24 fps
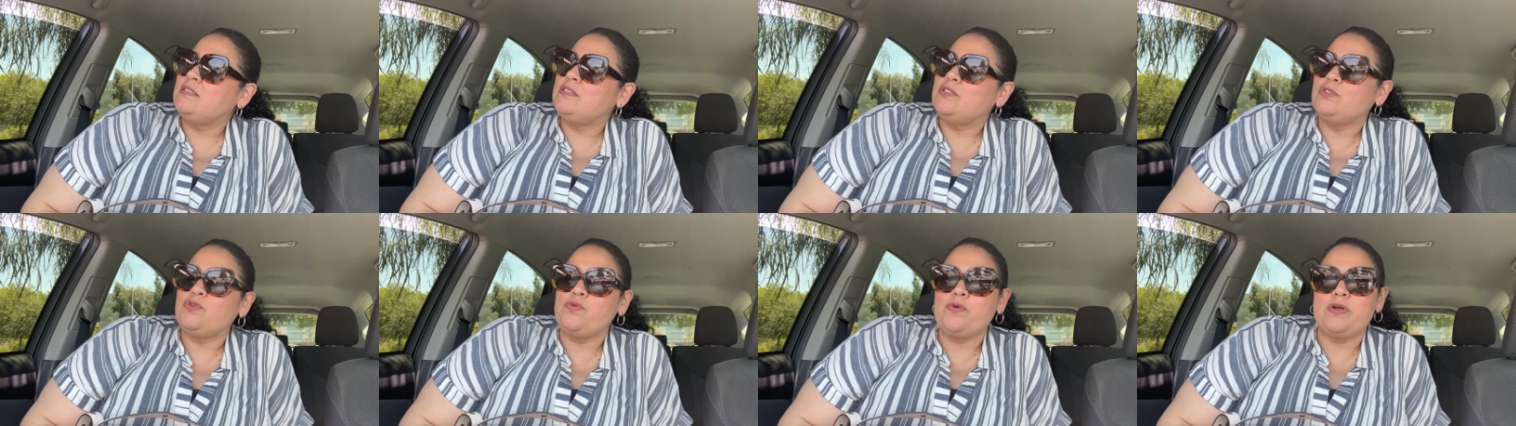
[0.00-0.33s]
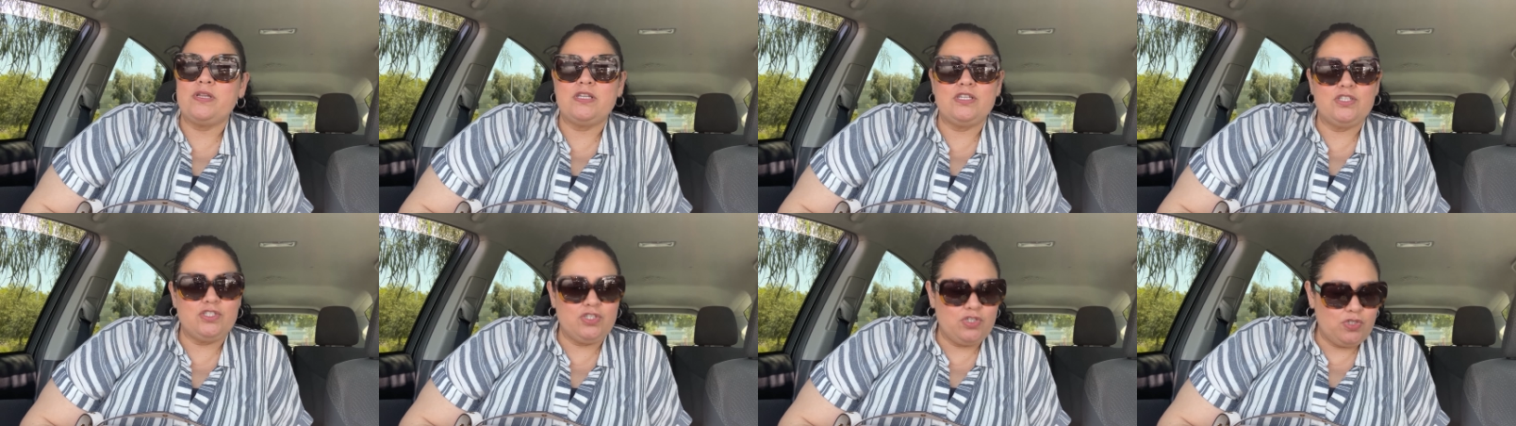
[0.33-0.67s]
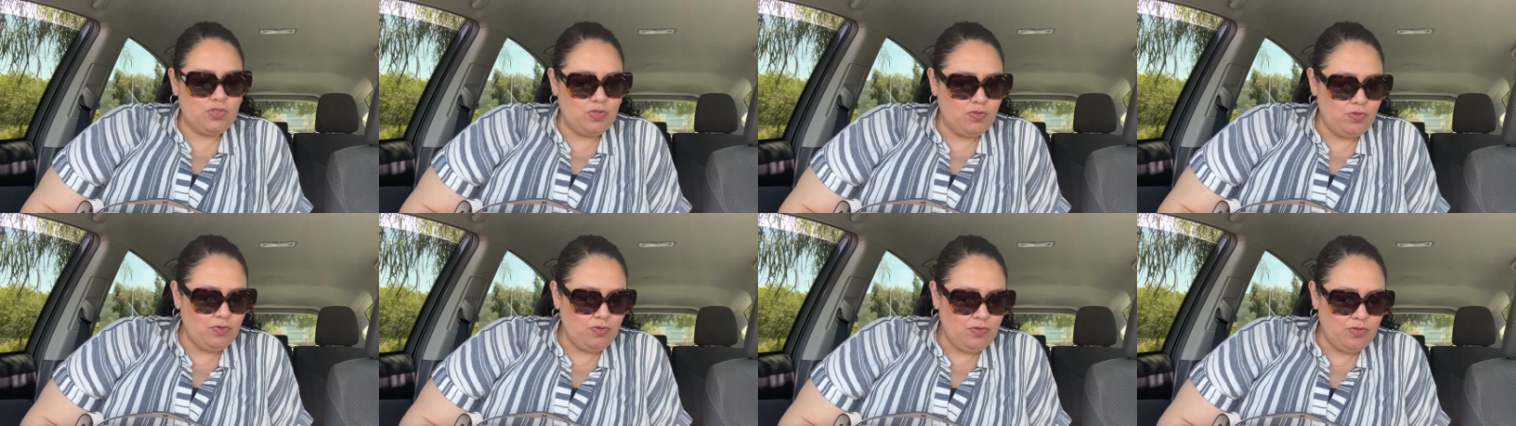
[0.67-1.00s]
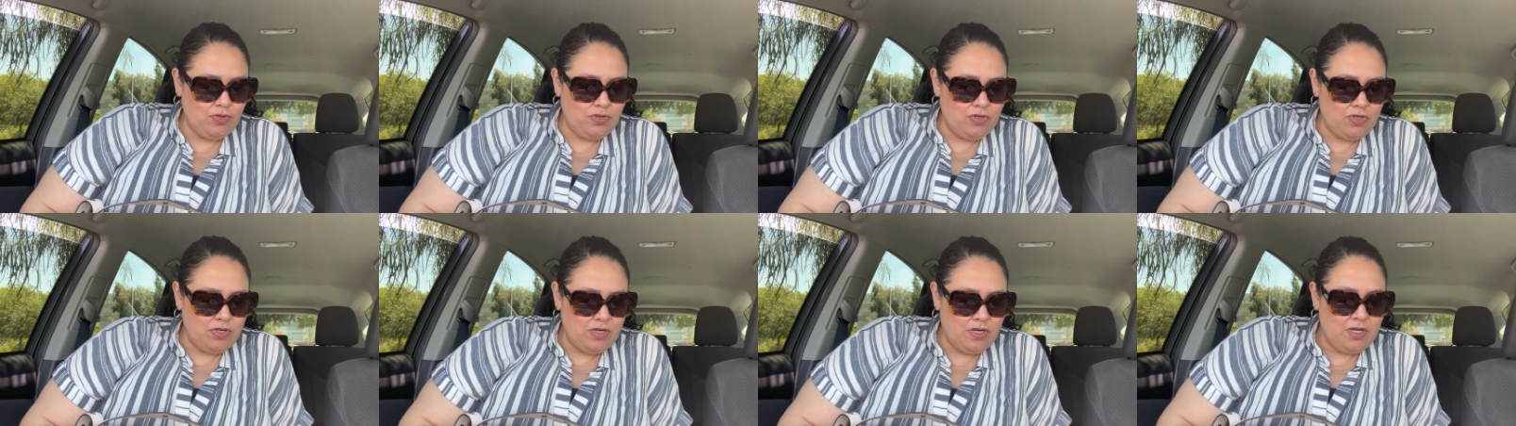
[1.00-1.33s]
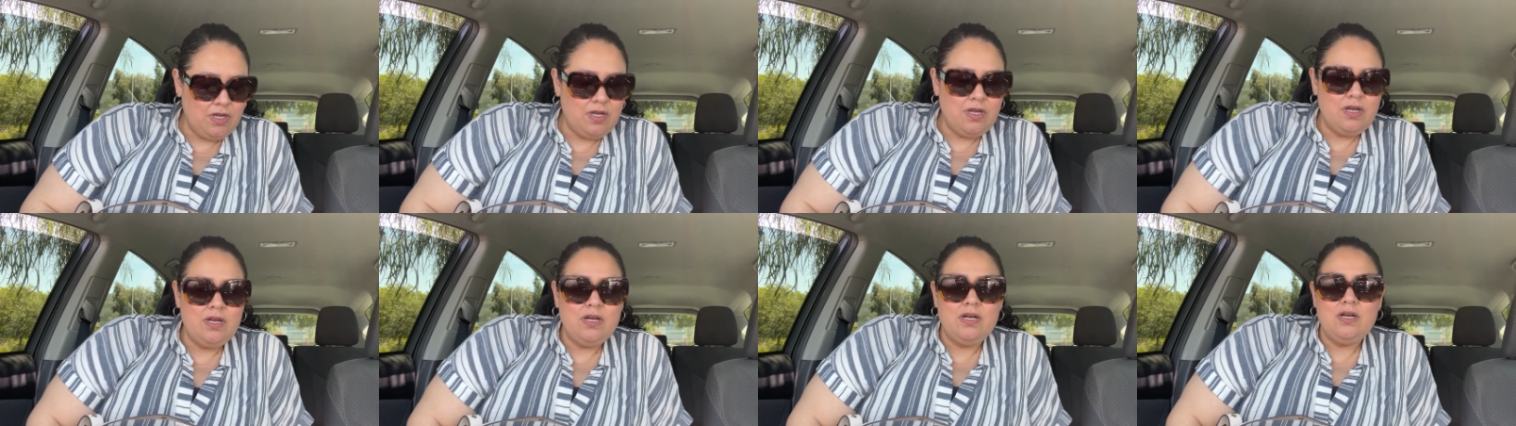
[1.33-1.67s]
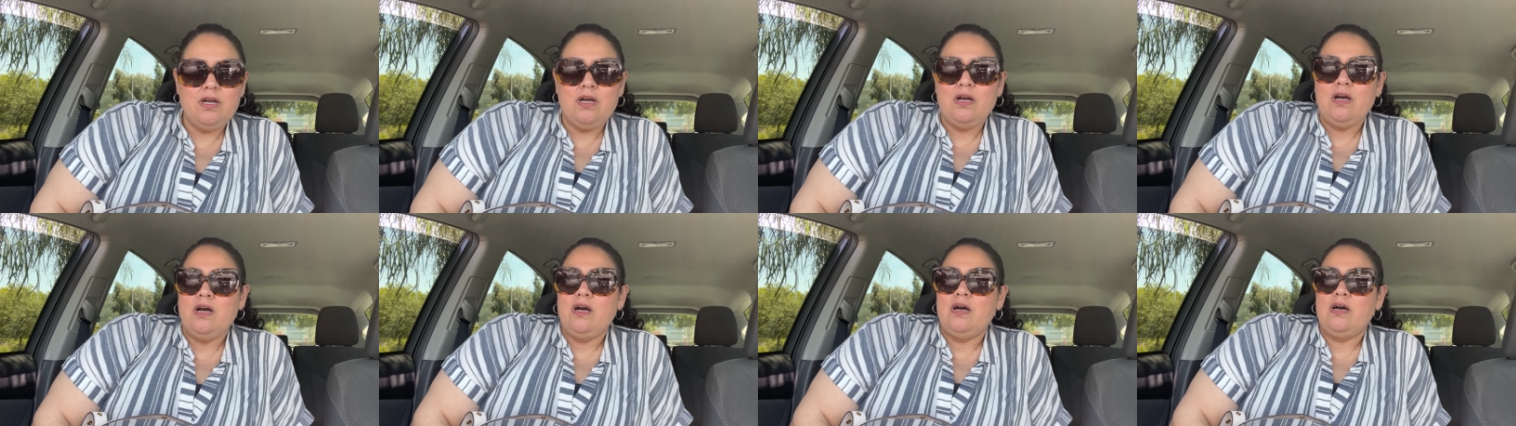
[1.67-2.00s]
22.
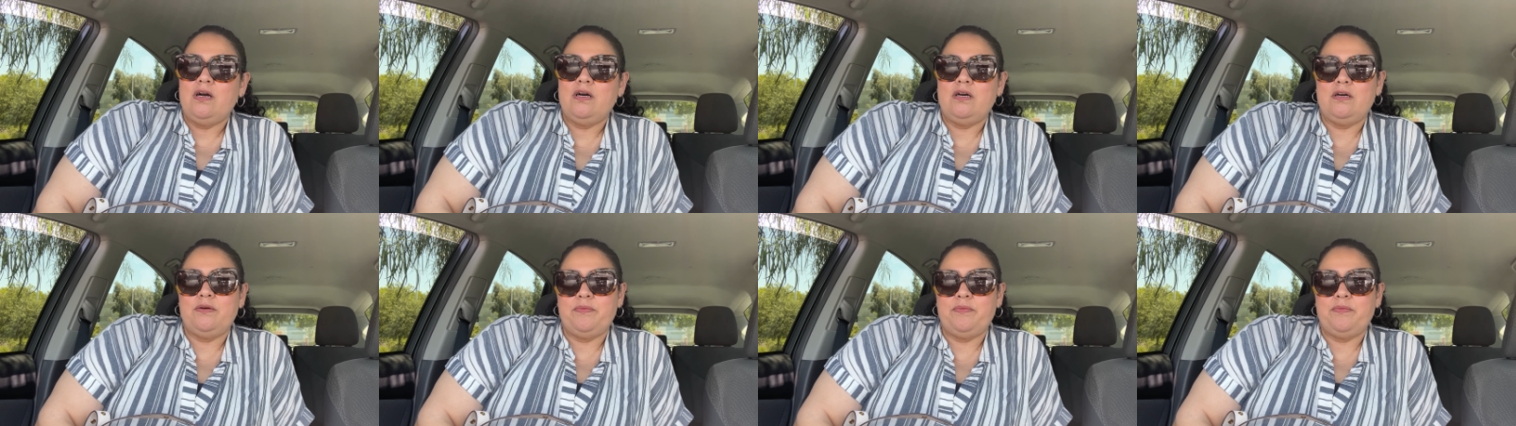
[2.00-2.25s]
Oh